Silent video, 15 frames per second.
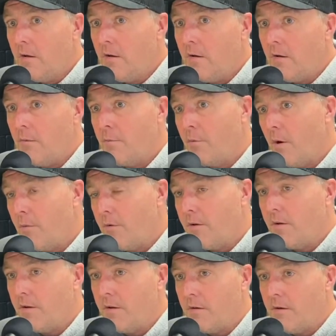and probably
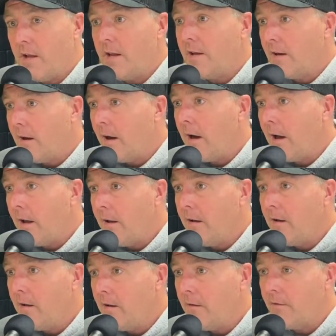to the naked eye,
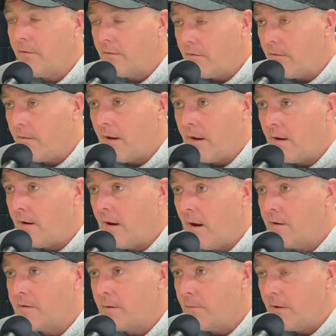if naked
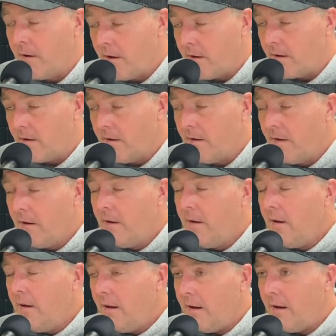eyes can be naked,
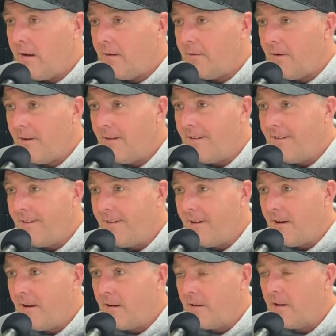
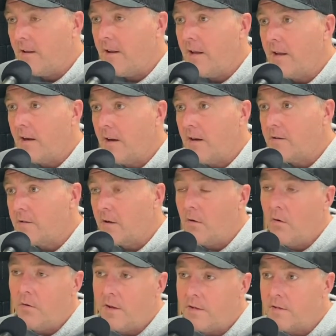to the naked eye, it's like,
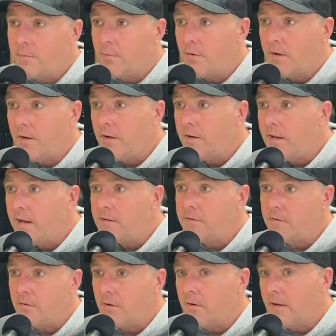oh, that's a pretty intense
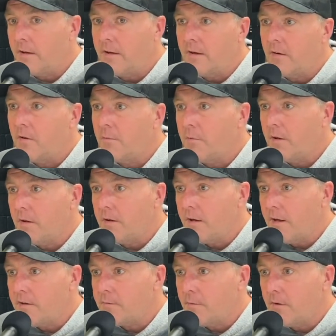drill. Like, and it could be
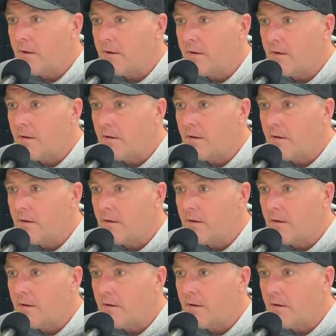intense, but like,